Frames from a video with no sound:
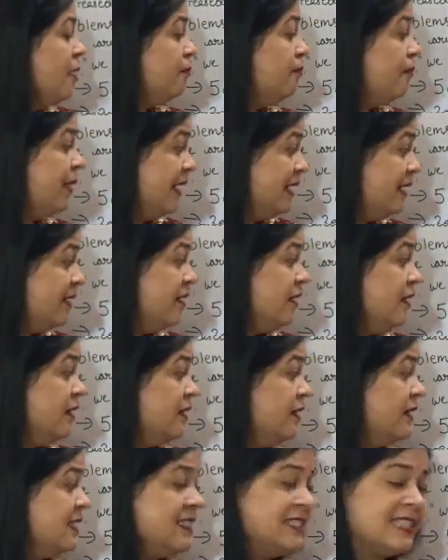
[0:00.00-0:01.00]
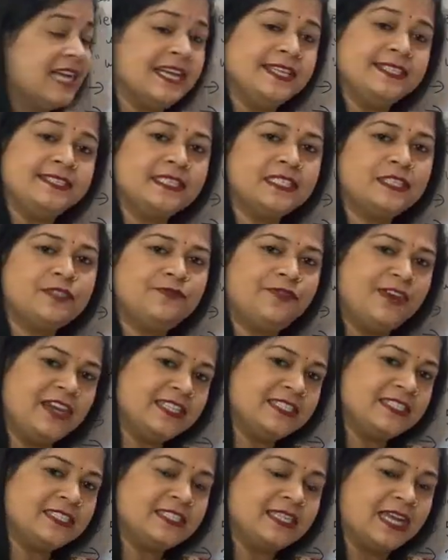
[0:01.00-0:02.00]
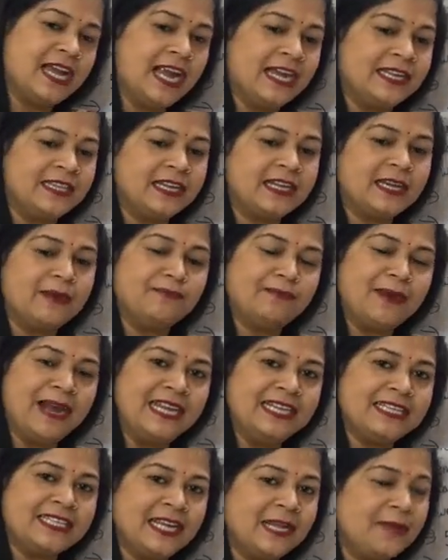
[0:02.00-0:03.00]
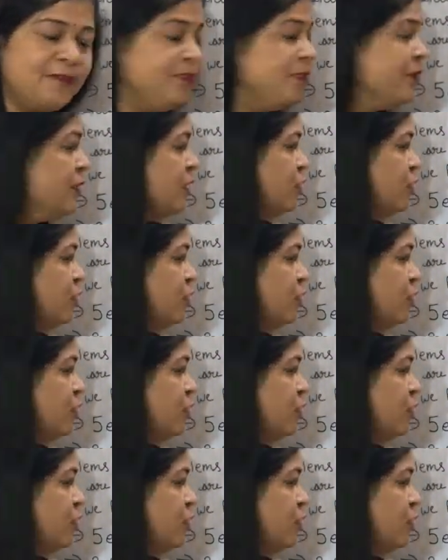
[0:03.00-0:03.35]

but the size is fixed at the compile time.